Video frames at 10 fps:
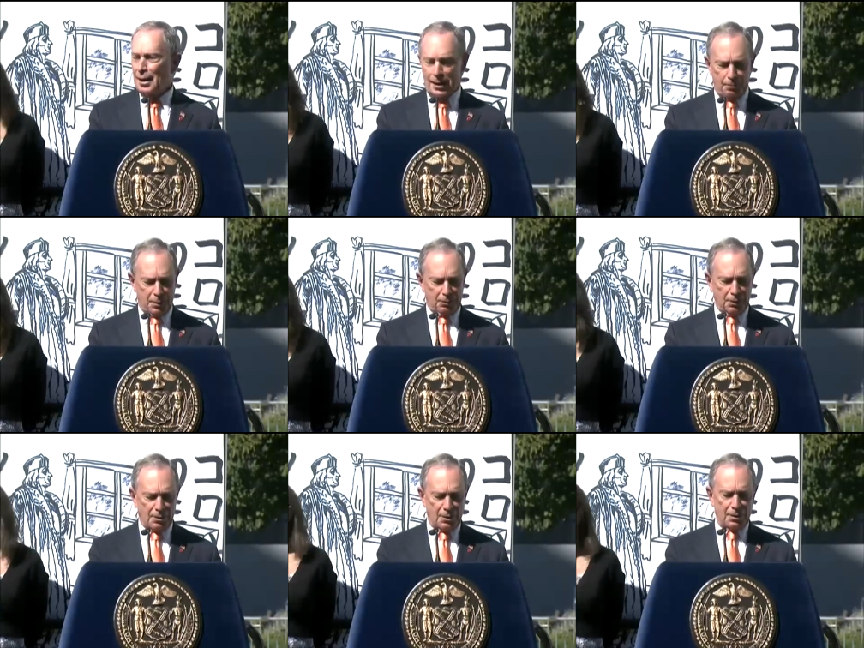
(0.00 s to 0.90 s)
and
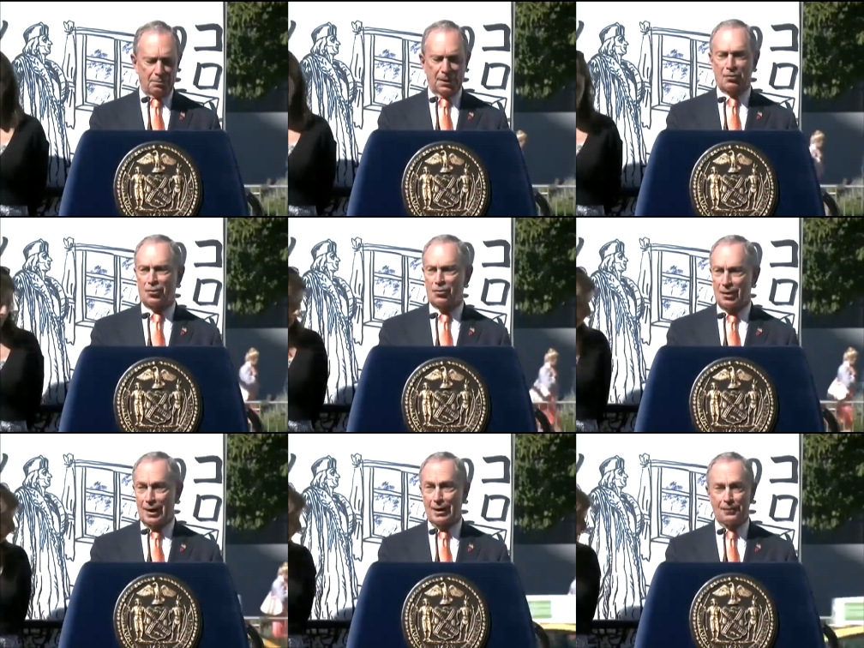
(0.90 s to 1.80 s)
public art that makes us
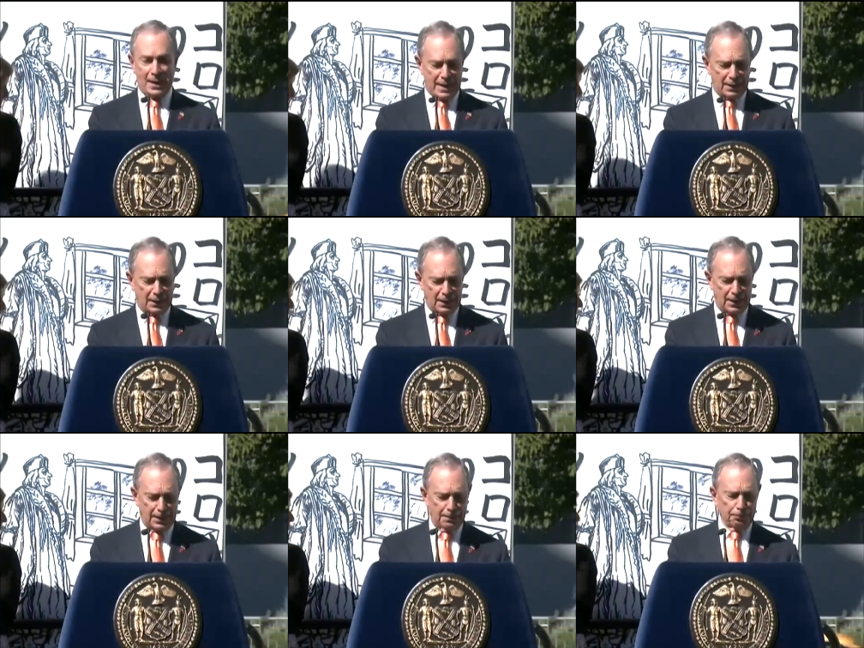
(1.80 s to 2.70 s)
laugh and
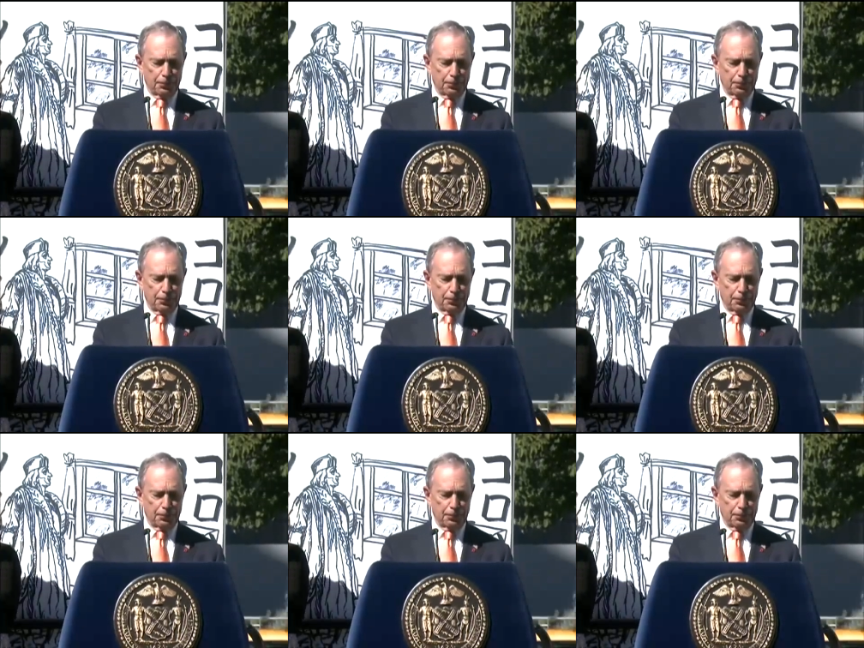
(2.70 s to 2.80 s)
think.